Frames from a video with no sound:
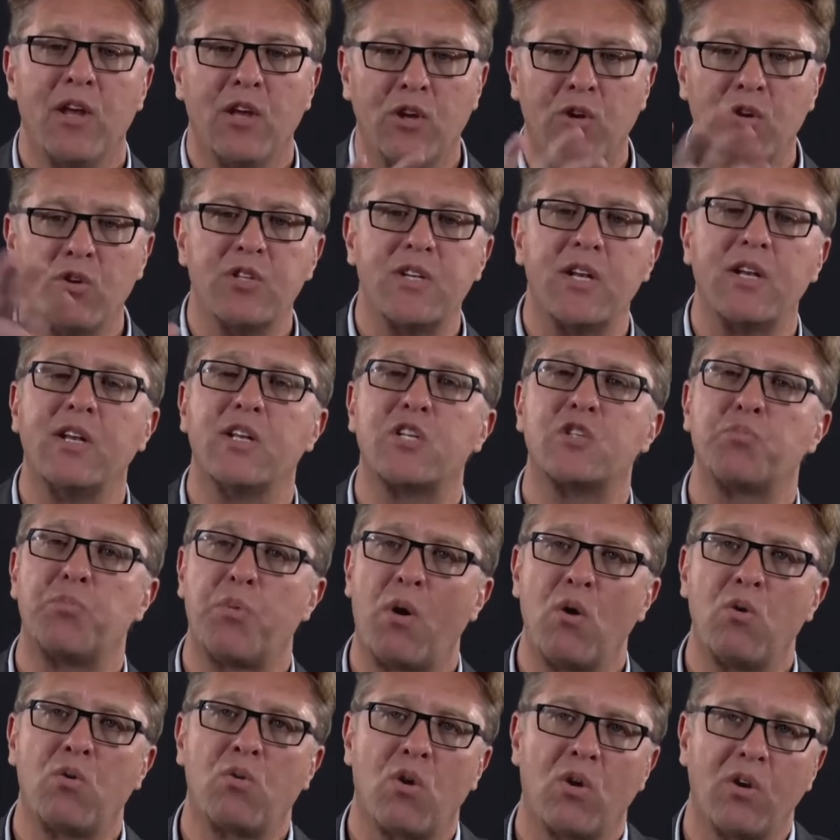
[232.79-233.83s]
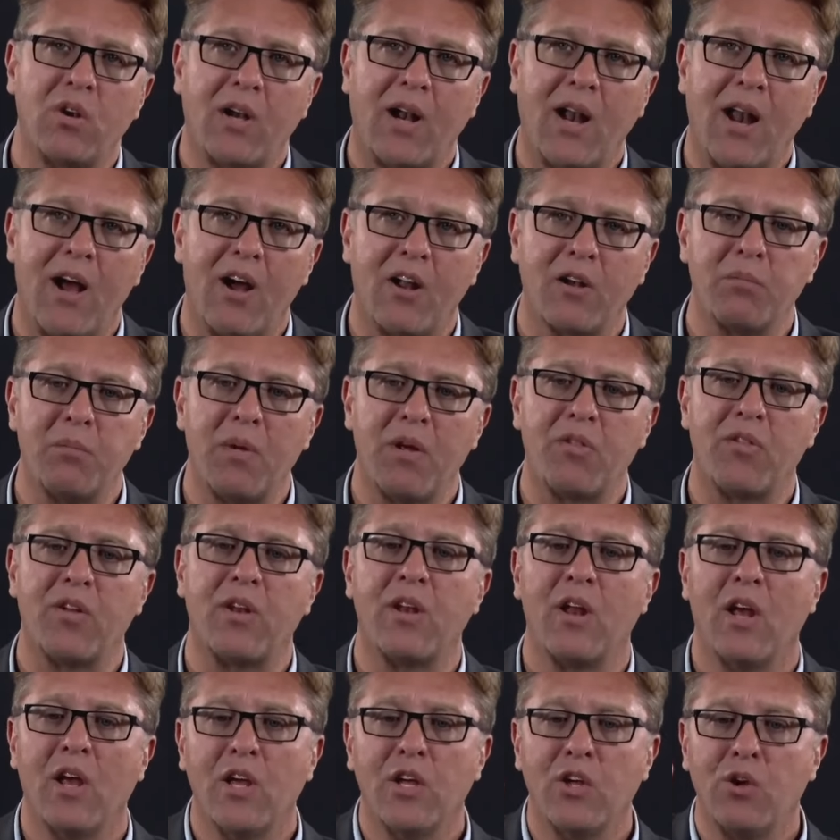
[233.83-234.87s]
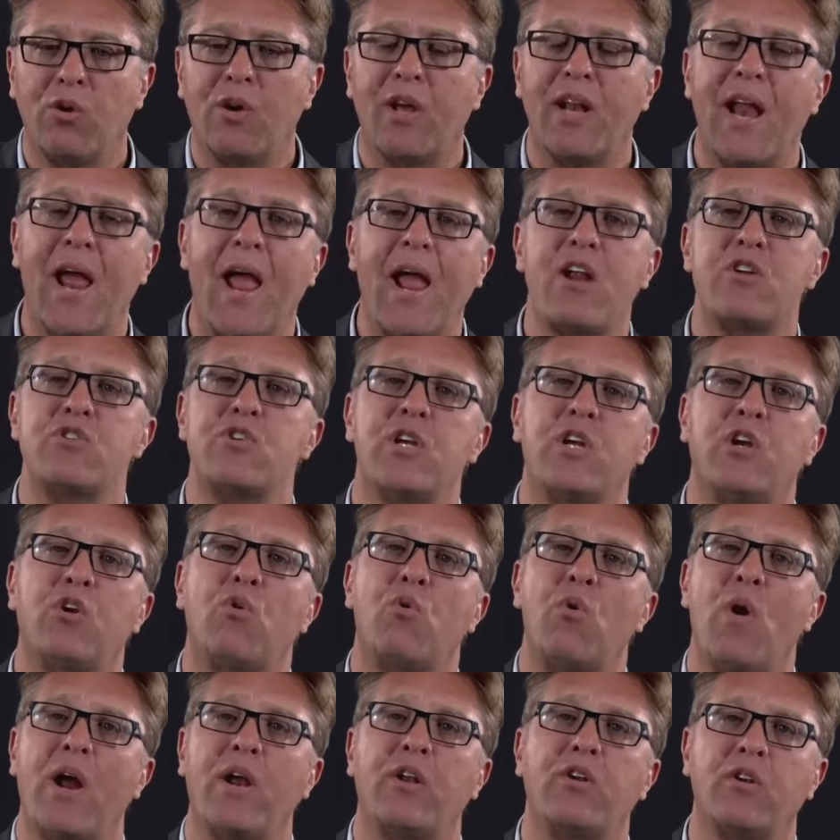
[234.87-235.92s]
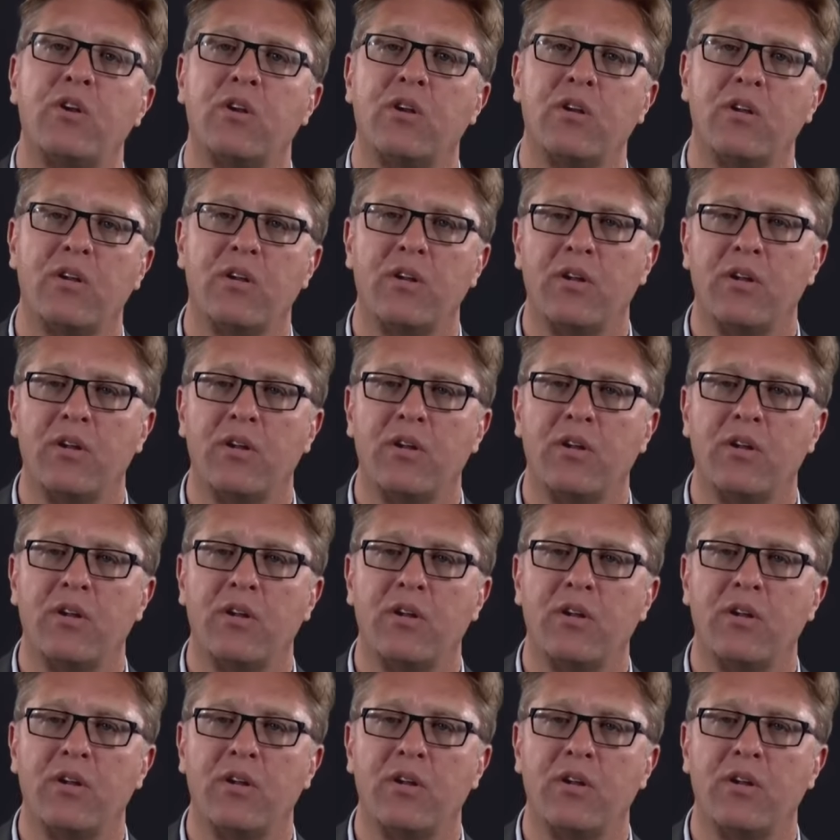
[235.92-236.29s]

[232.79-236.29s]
using this Procon Cloud method, you can actually create